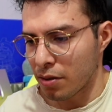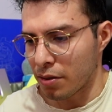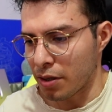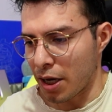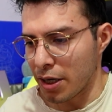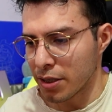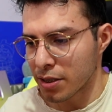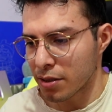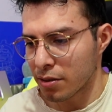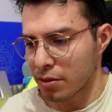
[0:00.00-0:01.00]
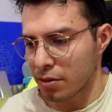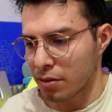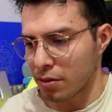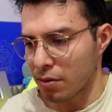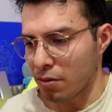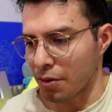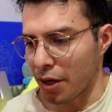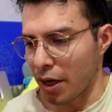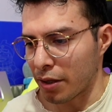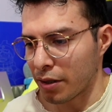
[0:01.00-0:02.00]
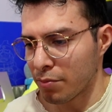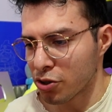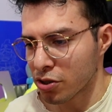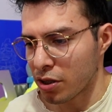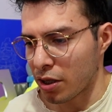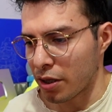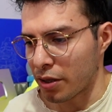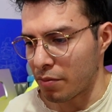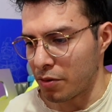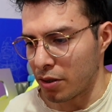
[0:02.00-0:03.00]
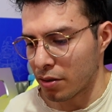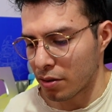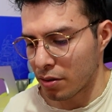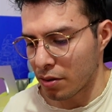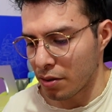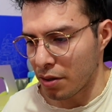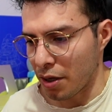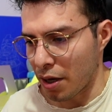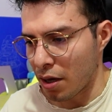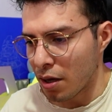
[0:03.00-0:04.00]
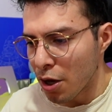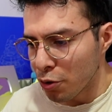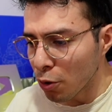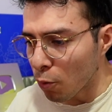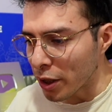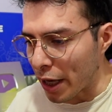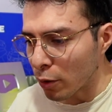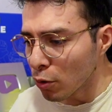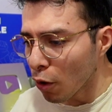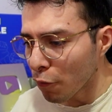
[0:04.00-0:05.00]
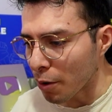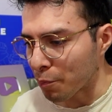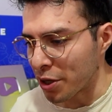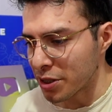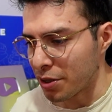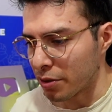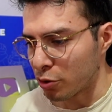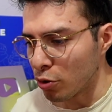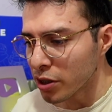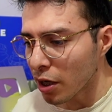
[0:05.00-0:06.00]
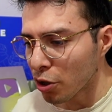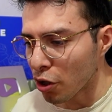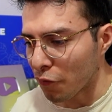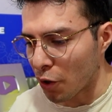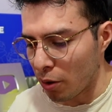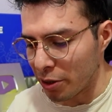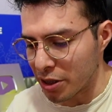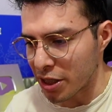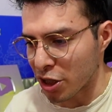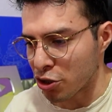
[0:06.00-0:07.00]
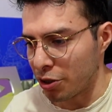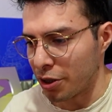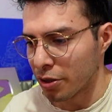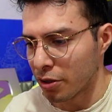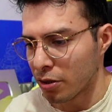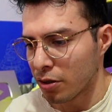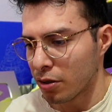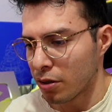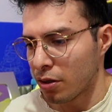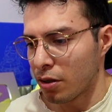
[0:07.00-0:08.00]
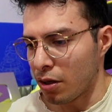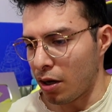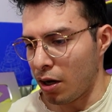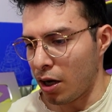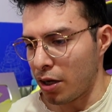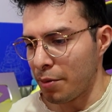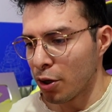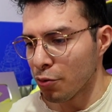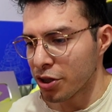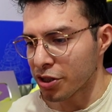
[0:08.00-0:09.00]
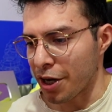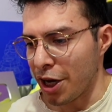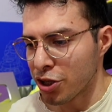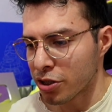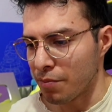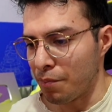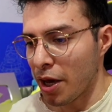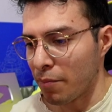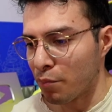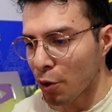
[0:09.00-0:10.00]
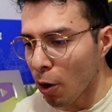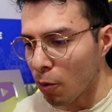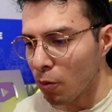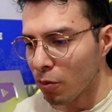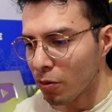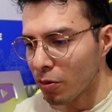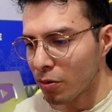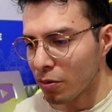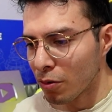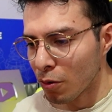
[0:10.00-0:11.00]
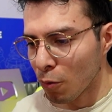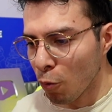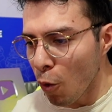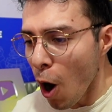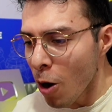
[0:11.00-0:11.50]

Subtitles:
Nice. Okay, I think I'm just gonna let that be. Yeah. You know what? I could go for a Prince here. Those are a lot of Goblins, actually. Let me go with Rage. Man, bro. Woo!